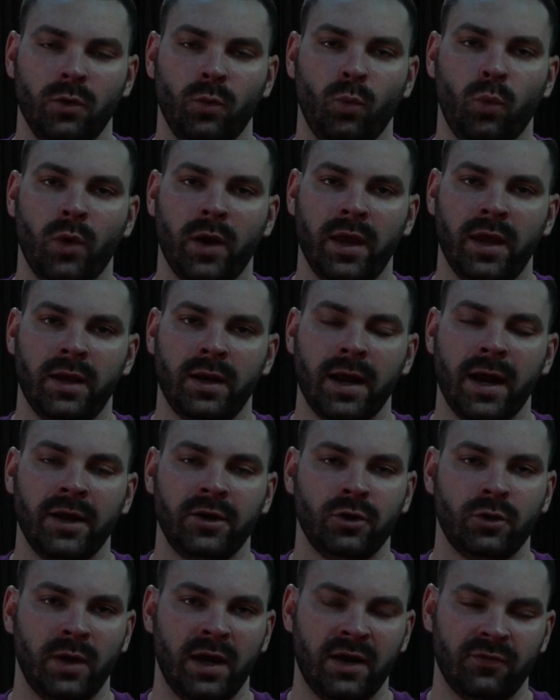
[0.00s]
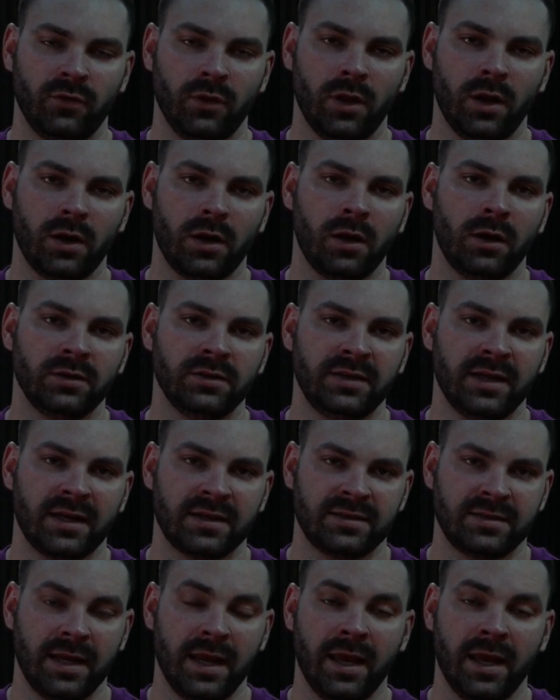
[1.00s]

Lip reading: when I don't have a lot of context